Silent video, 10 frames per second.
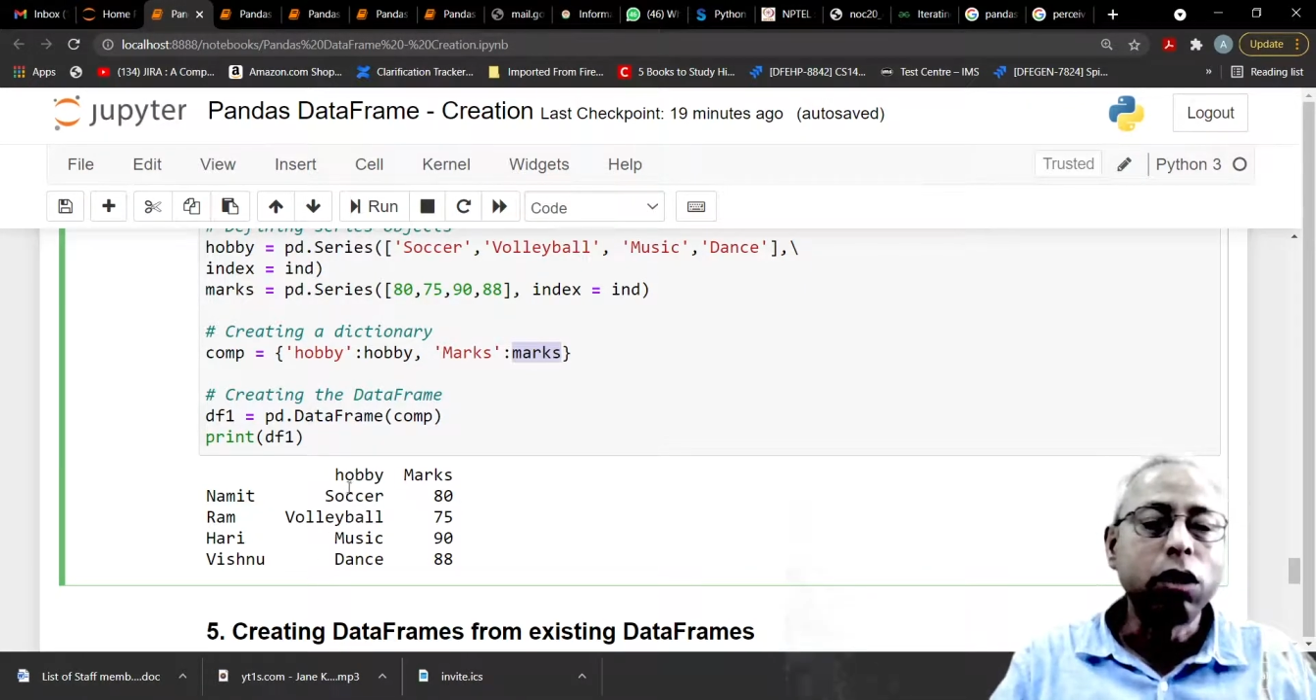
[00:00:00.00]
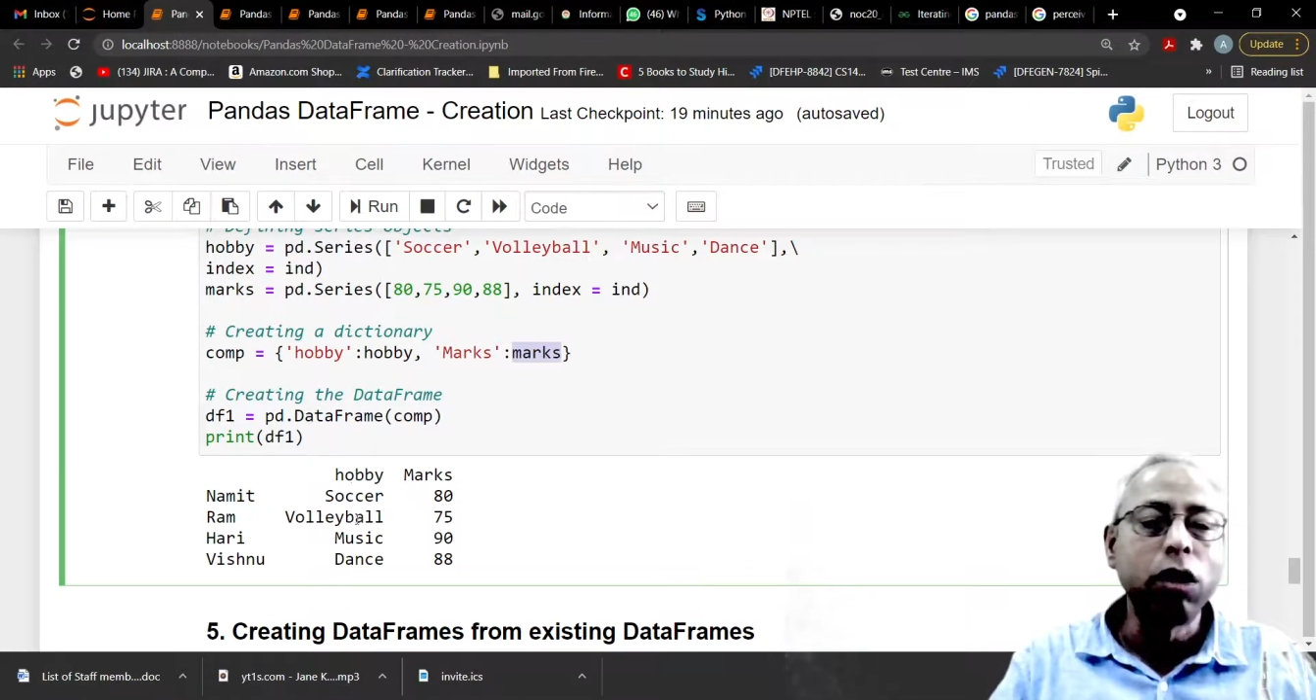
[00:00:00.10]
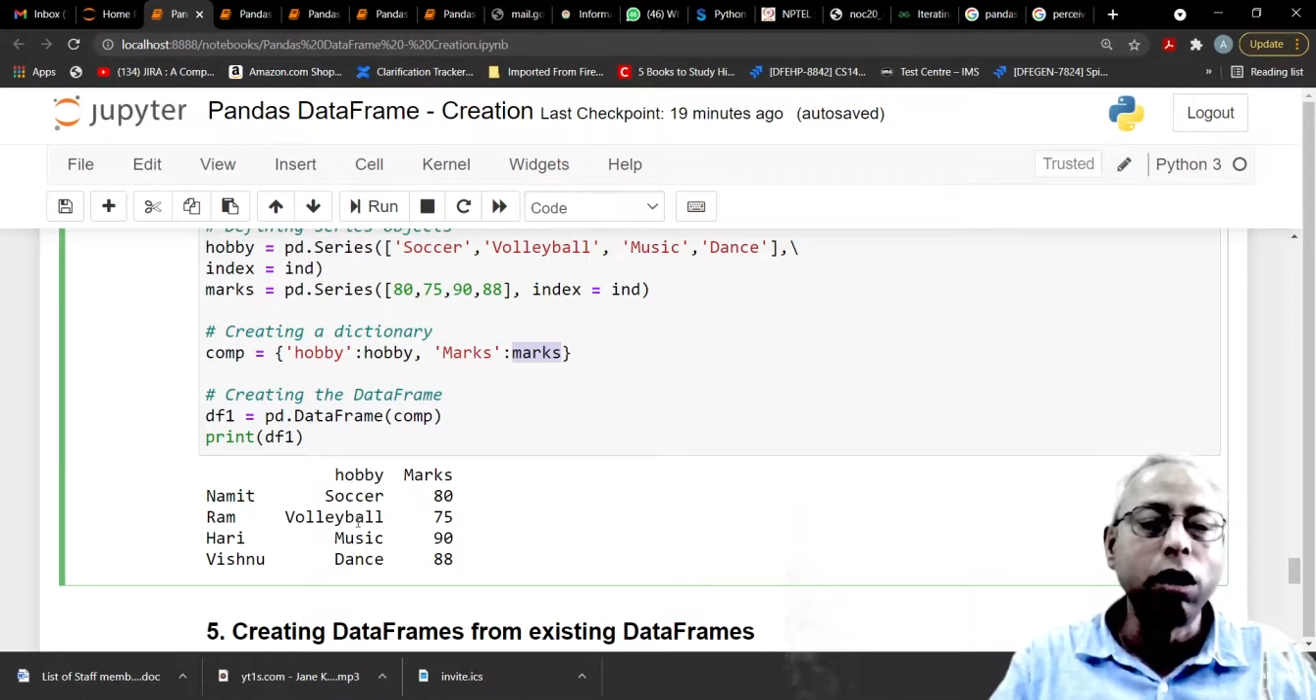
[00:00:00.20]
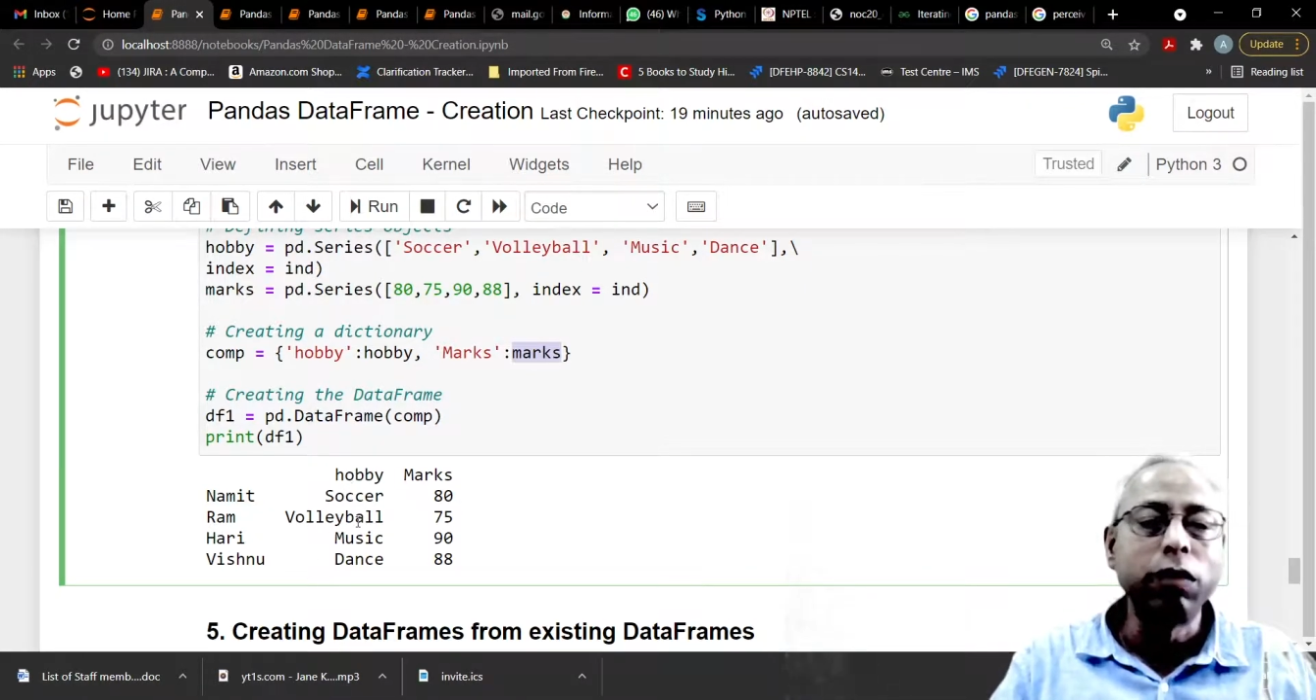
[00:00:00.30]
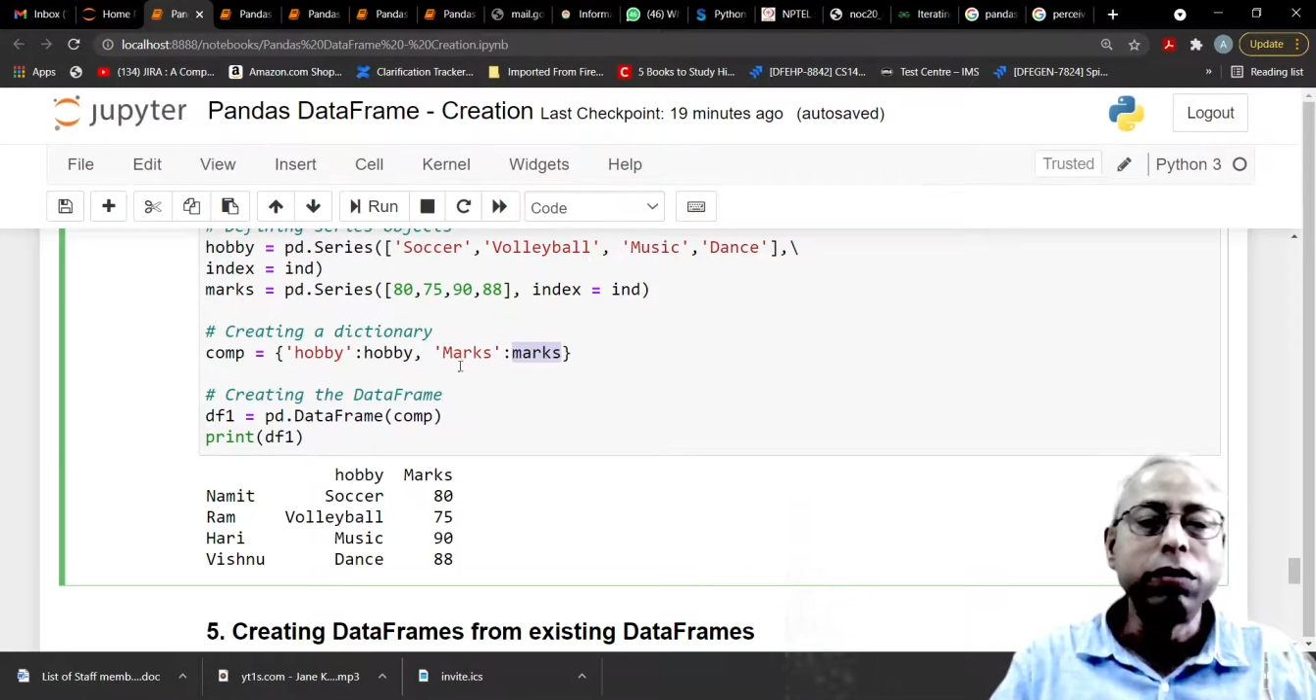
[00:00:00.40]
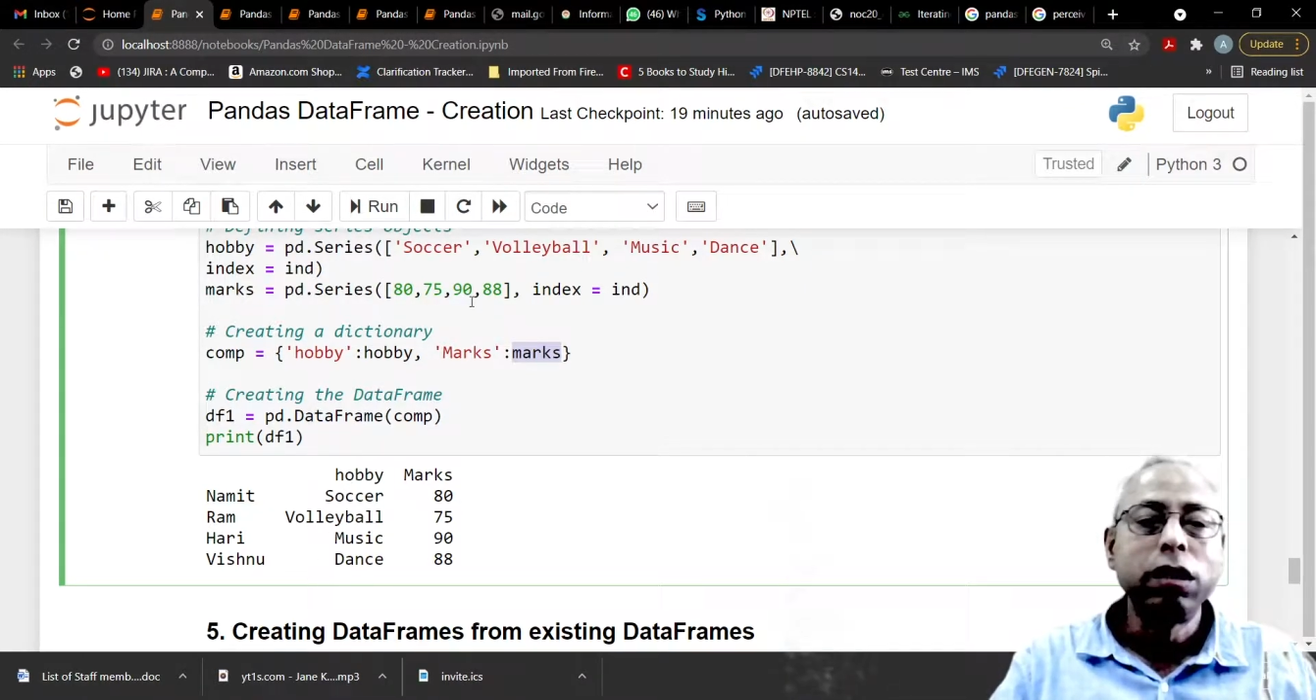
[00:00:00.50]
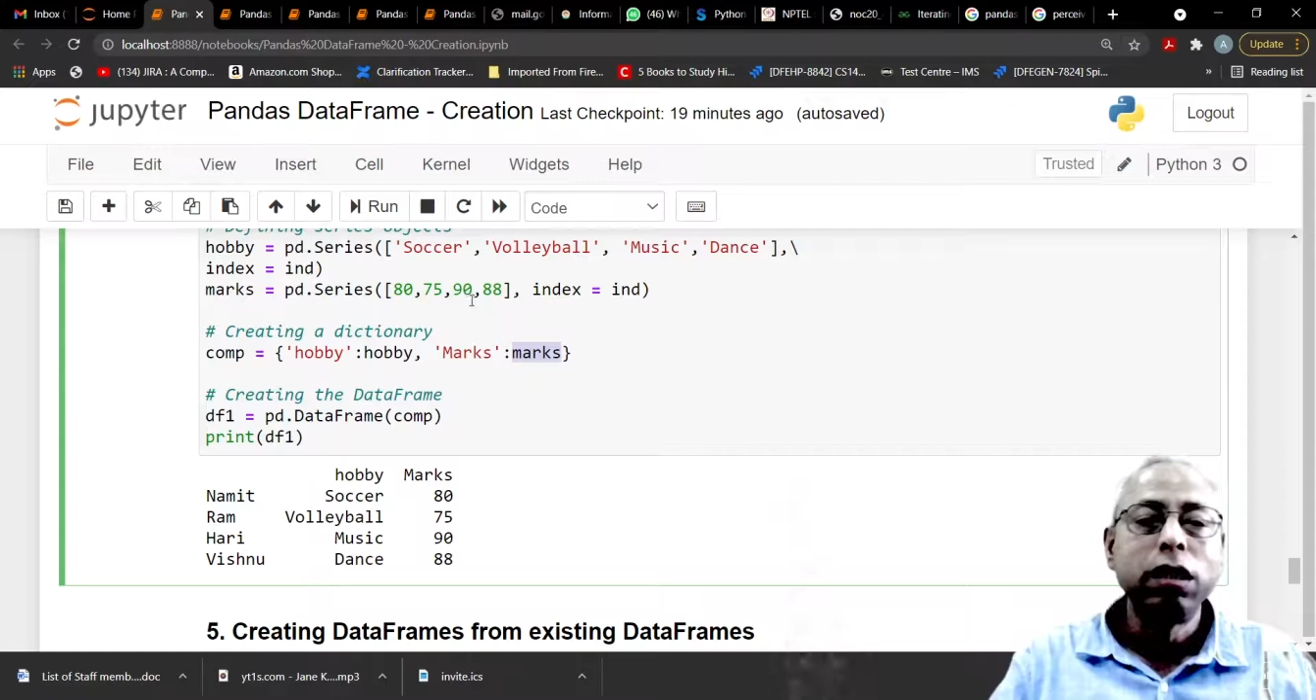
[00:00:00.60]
column.